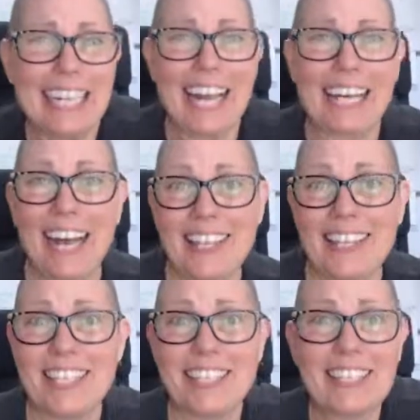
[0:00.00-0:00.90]
I got
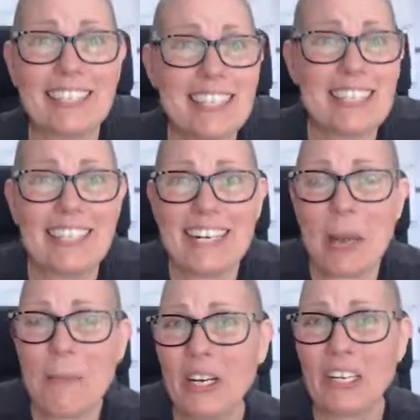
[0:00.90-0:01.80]
this. She's listening,
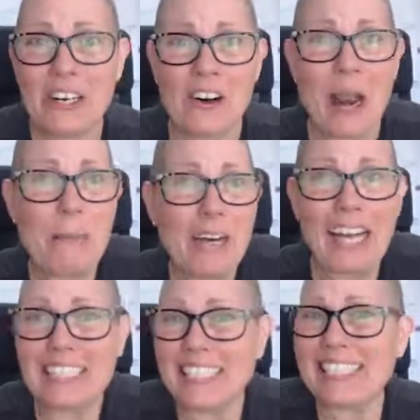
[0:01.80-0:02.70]
I'm hooking her, I'm
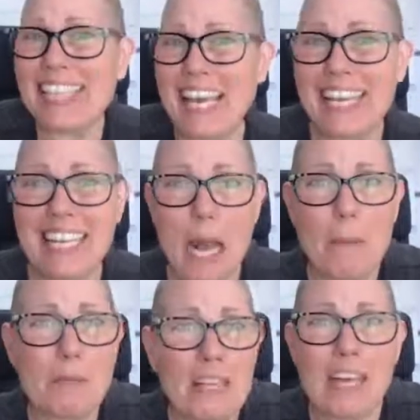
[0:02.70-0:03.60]
hooking, she's getting it.
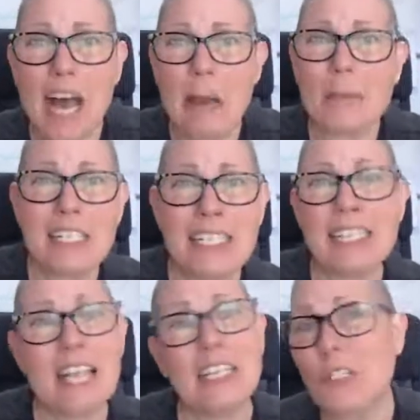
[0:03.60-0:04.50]
I'm, I'm gonna
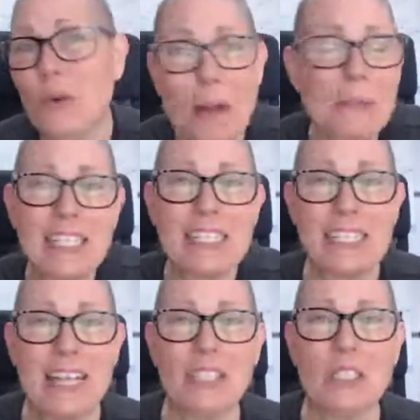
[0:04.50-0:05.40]
sell it to her, I'm gonna
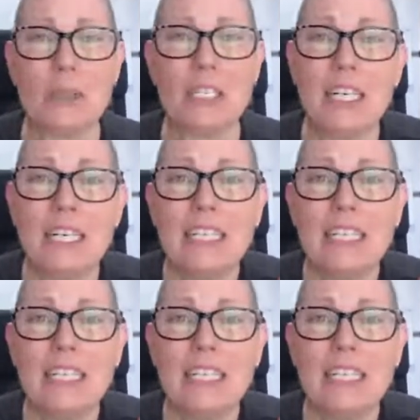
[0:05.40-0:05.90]
sell it to her.